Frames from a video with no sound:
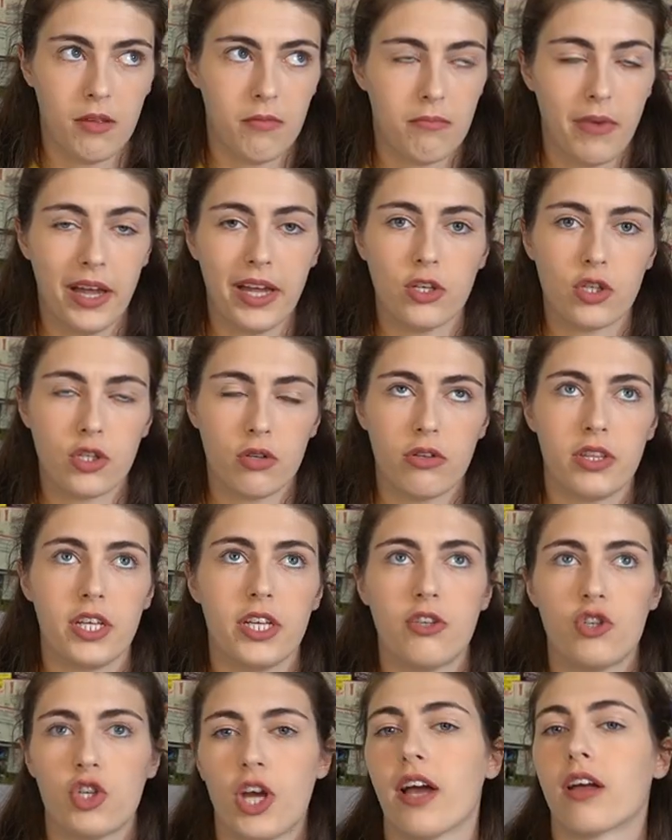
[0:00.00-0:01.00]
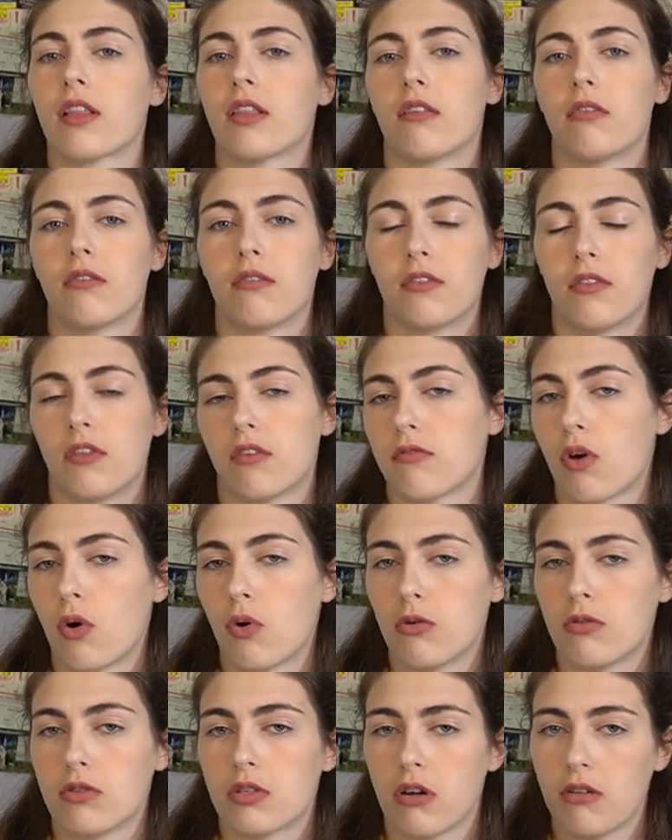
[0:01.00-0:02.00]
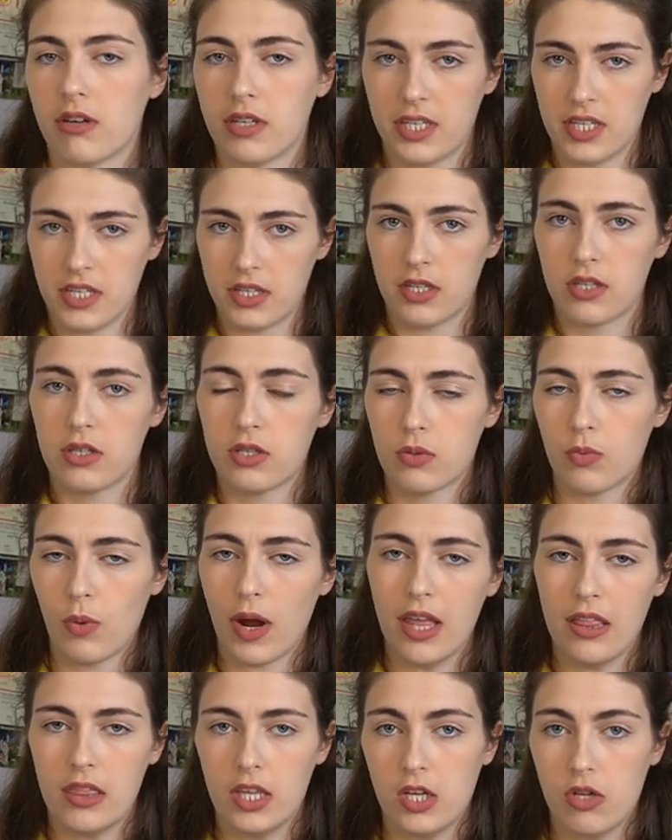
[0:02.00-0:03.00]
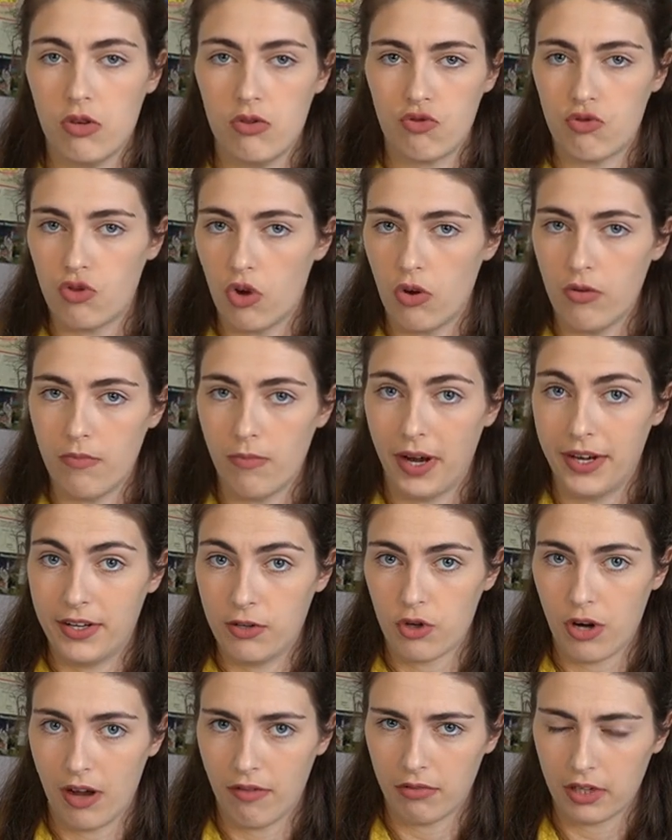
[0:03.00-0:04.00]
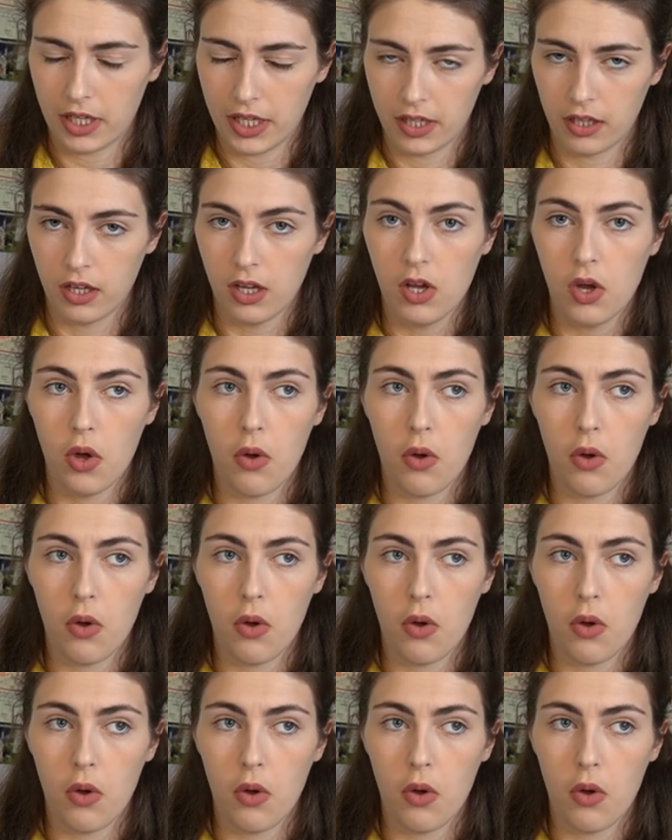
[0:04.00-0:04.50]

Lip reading: Make sure that you check the roles are a distance away that you don't mind traveling,